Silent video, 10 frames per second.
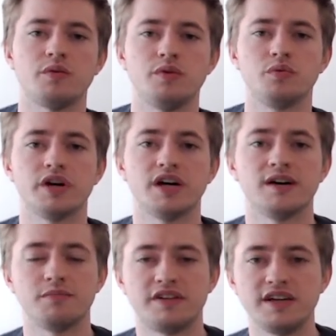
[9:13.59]
we would want to
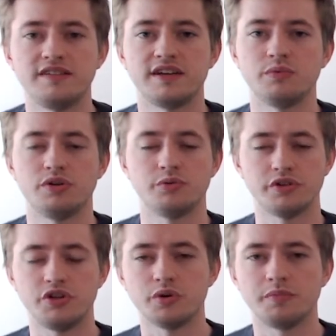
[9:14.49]
update it with all the
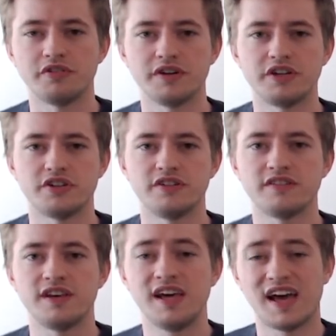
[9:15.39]
new observations
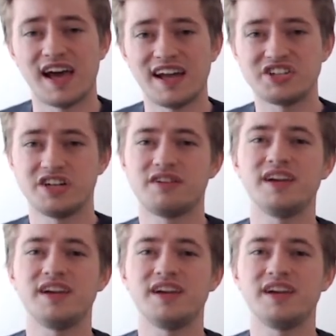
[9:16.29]
and generate,